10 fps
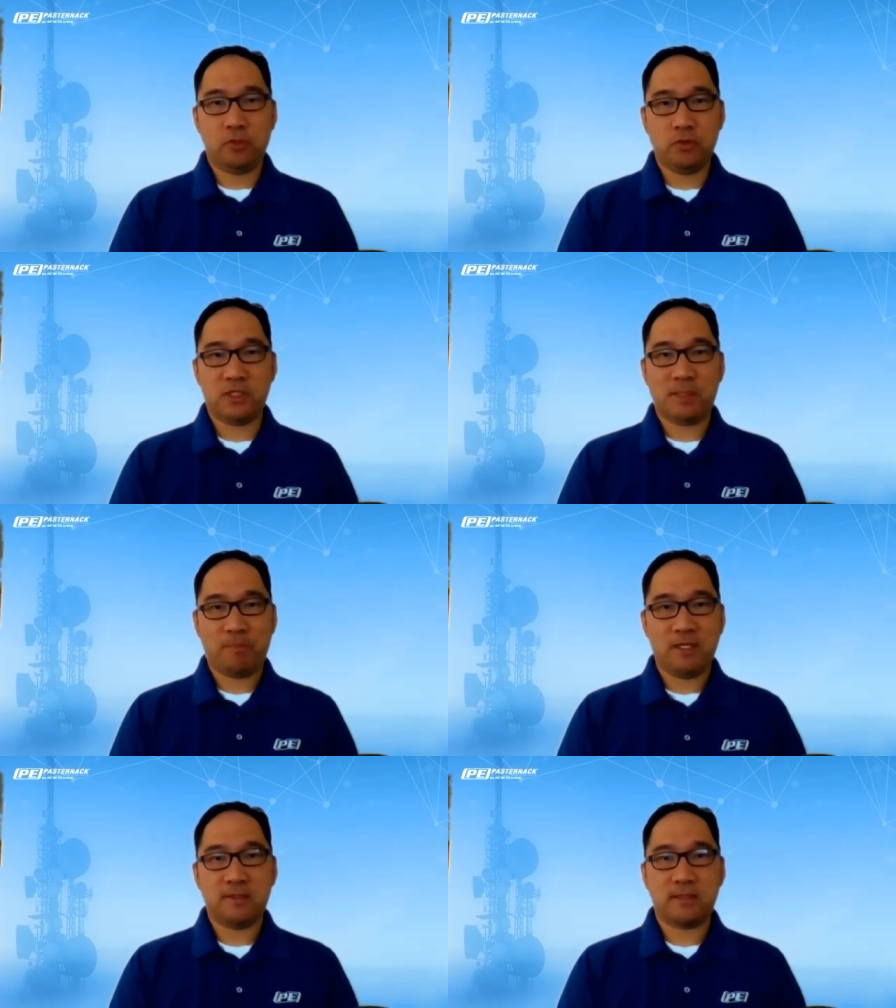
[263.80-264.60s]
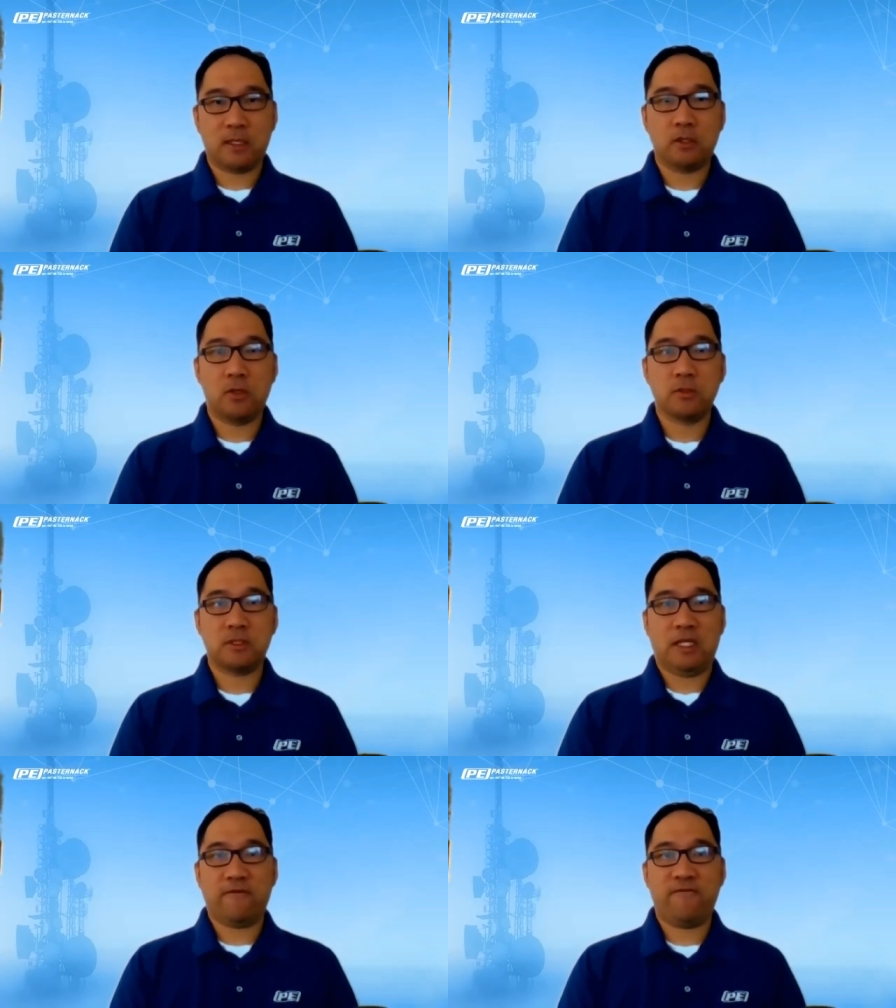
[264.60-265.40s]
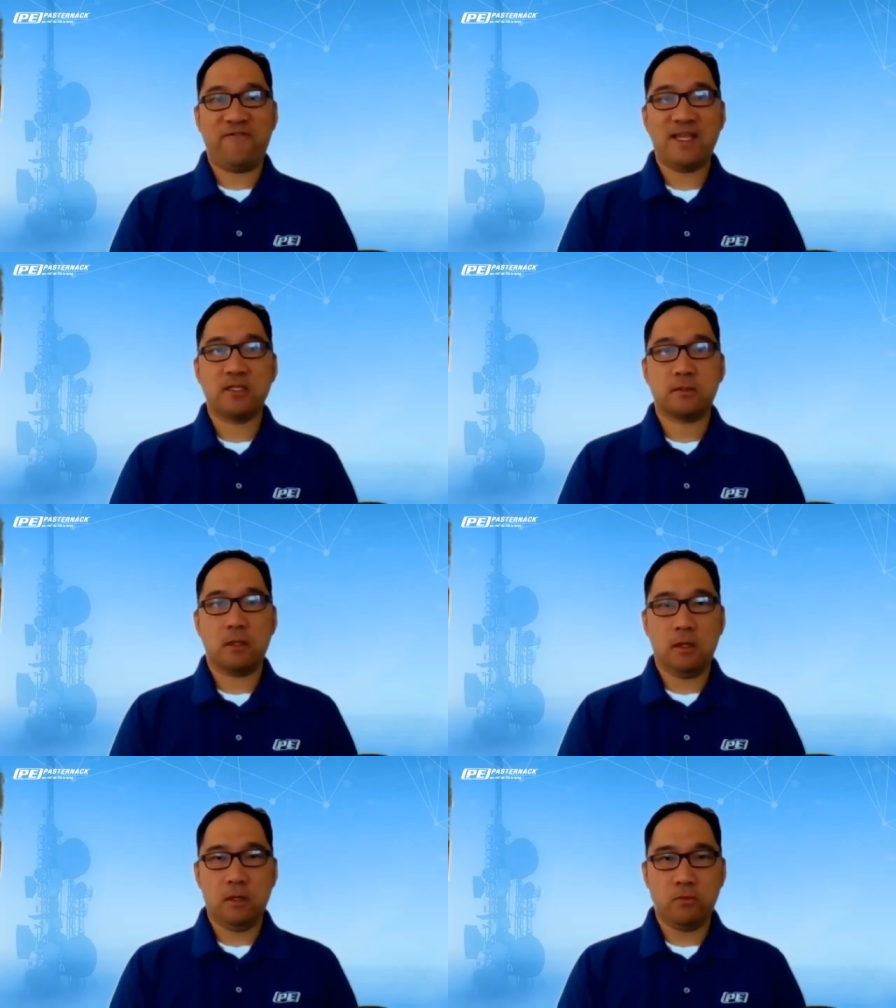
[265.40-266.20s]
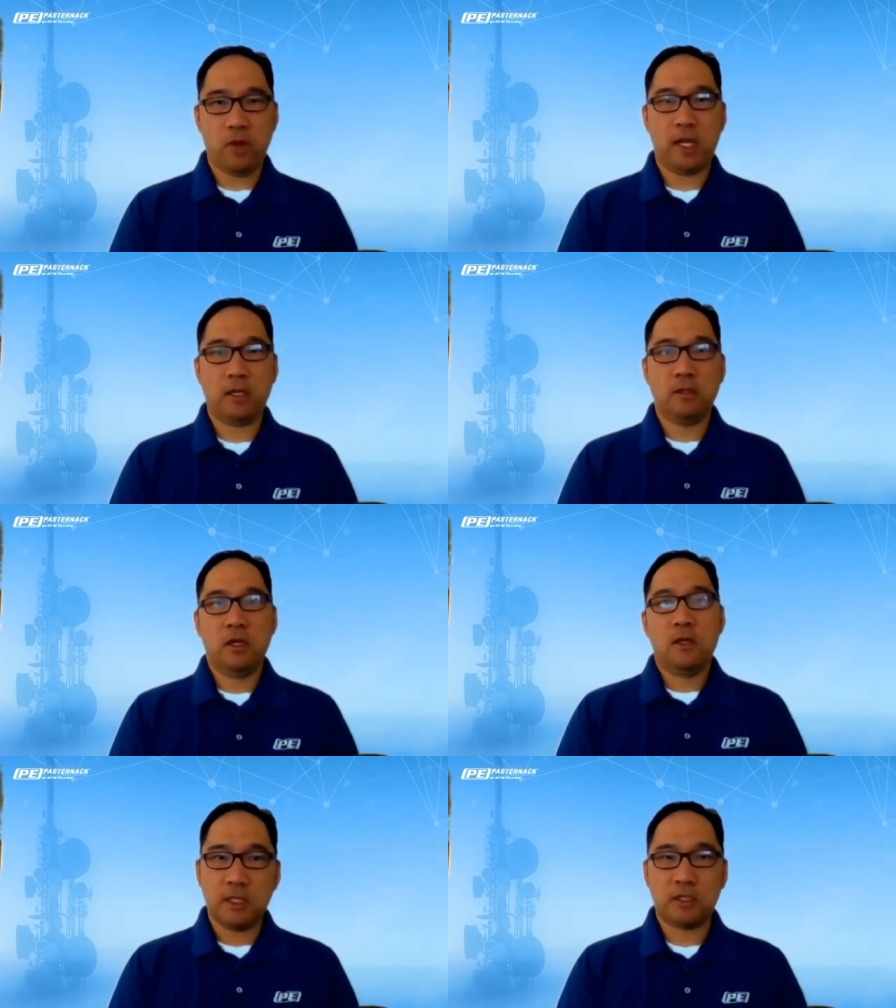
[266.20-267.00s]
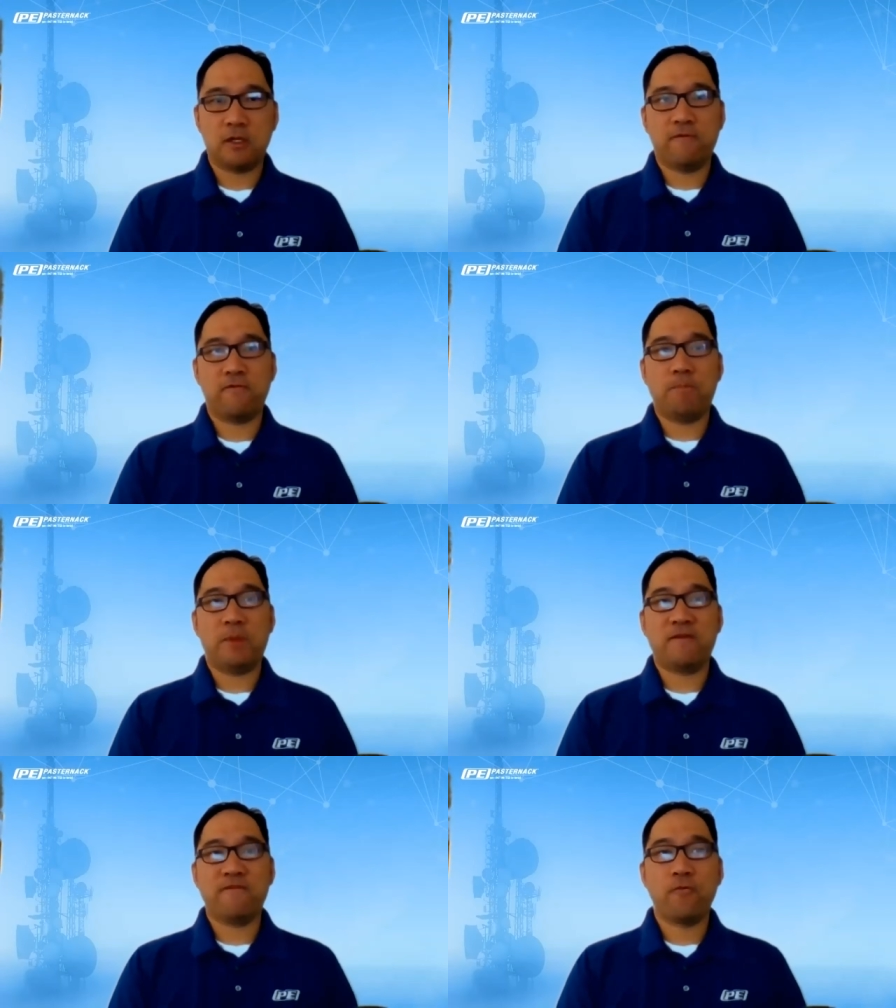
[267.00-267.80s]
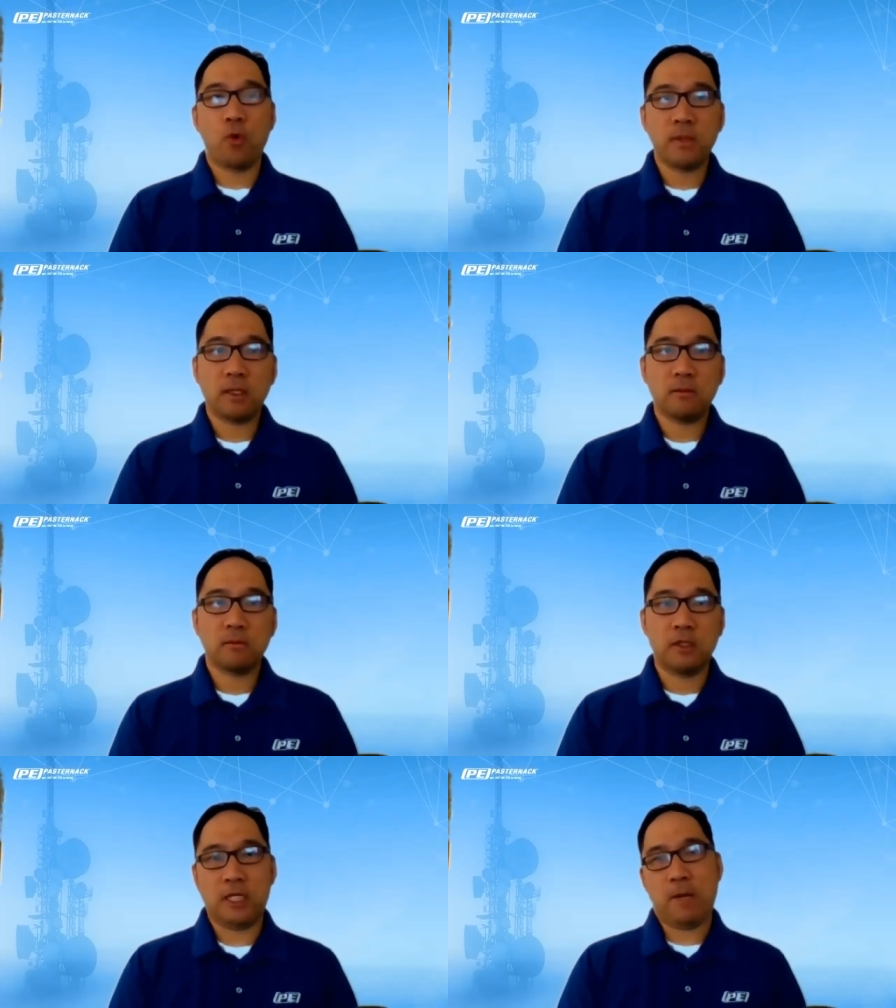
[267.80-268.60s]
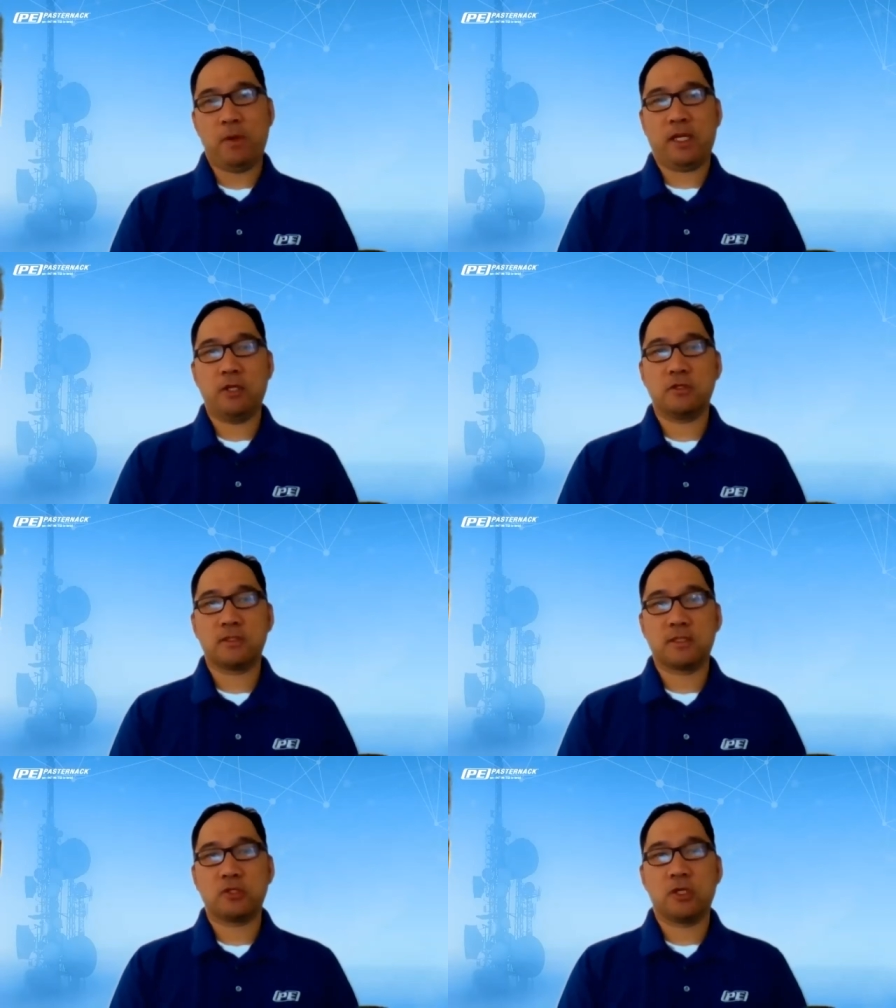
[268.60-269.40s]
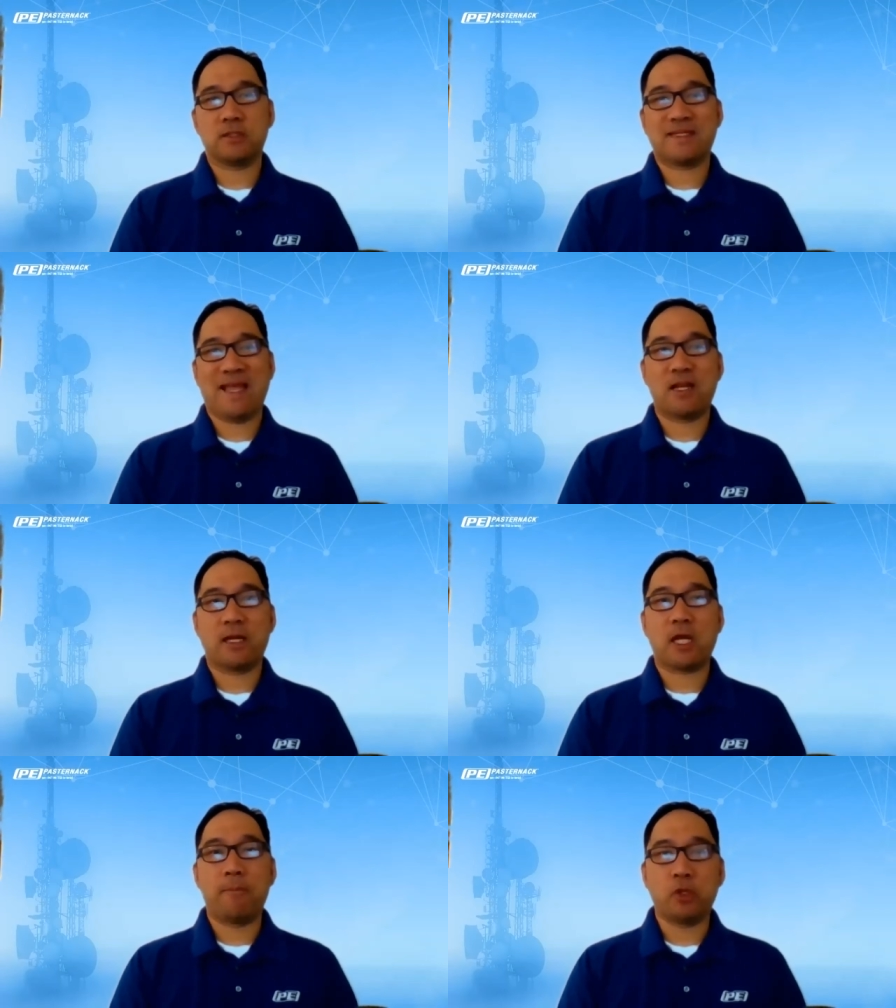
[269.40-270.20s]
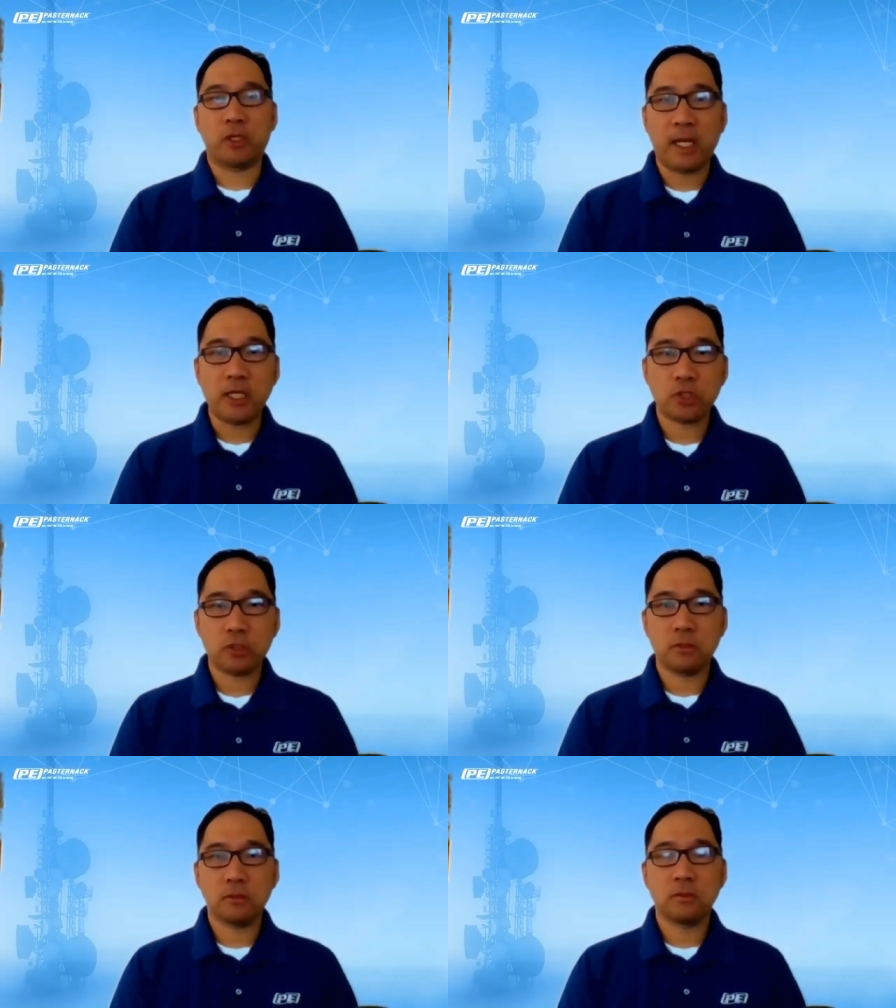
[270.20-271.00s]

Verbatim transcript: to split signals in phase array intended for beamforming in applications such as satellite communication